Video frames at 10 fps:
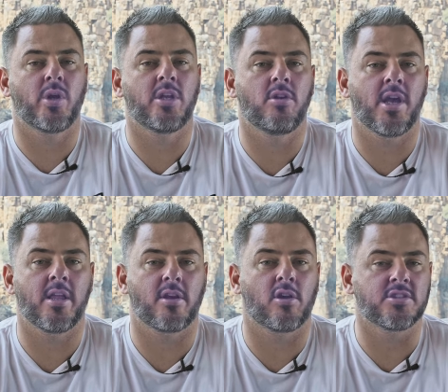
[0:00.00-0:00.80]
where you
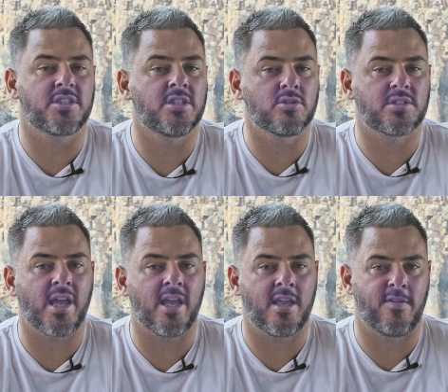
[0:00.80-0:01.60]
had the continuous
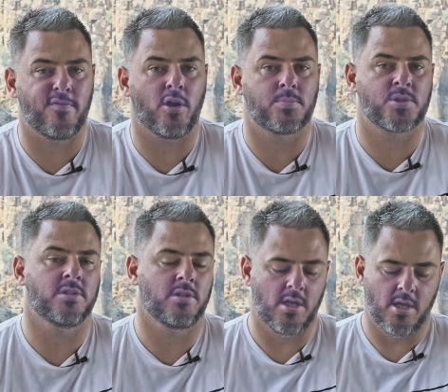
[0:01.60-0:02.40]
AF option.